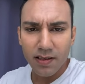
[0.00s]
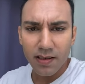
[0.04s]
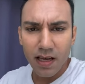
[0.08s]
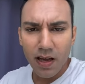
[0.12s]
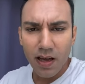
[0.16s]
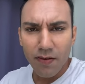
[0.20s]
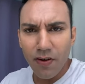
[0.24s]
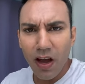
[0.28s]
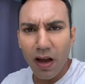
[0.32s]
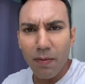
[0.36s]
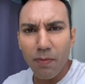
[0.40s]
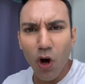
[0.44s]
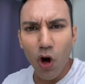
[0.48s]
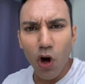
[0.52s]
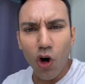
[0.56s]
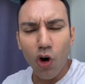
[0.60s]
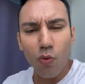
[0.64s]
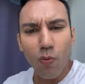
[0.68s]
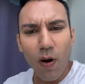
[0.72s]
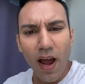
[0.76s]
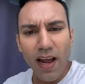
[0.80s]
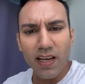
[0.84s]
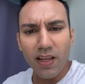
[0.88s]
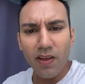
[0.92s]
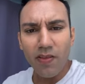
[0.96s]
If I'm not
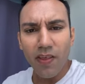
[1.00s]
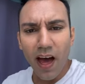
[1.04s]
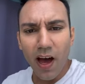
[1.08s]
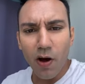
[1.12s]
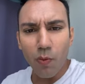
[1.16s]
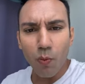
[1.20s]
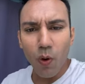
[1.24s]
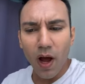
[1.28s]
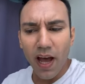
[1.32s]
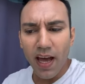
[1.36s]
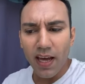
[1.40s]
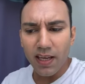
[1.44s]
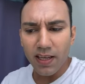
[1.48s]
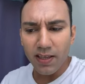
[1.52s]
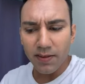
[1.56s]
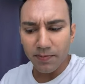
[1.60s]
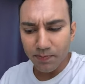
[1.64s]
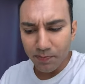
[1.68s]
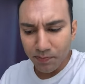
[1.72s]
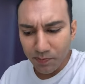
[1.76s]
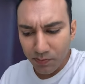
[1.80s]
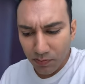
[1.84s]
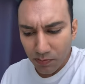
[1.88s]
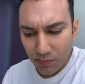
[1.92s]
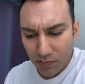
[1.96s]
already that way?
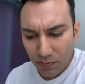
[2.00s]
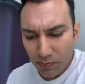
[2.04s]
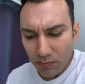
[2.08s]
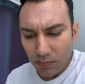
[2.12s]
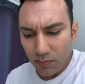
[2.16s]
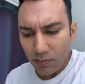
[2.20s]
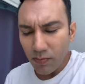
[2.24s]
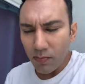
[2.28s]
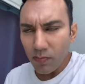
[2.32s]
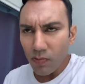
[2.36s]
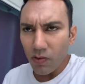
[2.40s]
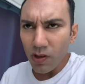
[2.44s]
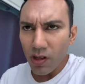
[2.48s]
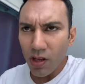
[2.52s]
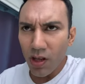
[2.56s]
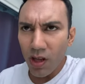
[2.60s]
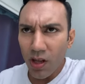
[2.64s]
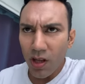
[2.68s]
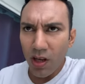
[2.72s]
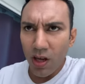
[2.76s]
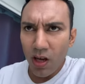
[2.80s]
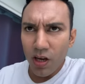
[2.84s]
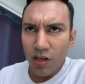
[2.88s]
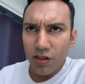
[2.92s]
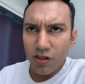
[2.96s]

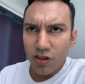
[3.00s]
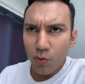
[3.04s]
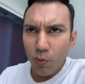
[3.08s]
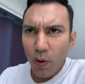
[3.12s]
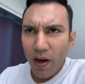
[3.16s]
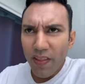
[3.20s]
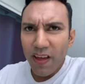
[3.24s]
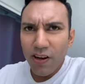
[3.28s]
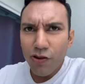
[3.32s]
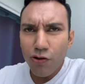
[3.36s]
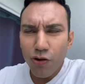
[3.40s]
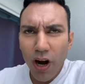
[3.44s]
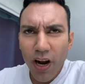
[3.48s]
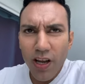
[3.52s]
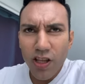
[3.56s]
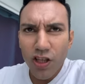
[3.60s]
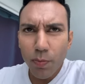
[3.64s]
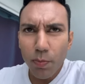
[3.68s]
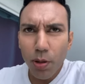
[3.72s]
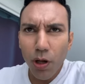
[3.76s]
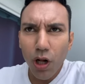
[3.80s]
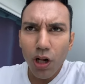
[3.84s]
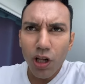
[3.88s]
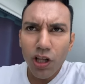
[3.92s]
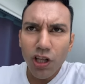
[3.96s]
So when they're trying to
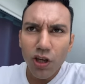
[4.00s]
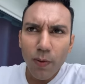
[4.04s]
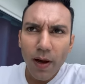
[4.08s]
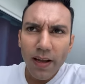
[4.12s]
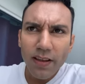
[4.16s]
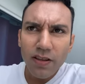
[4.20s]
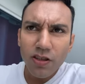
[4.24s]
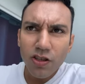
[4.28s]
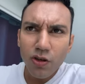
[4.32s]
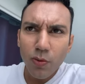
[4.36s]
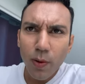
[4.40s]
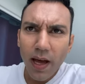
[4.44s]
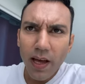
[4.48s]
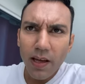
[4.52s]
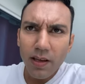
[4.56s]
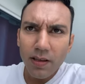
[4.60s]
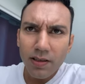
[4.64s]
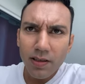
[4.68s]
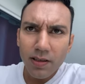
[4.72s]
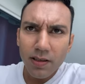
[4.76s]
pull you into it,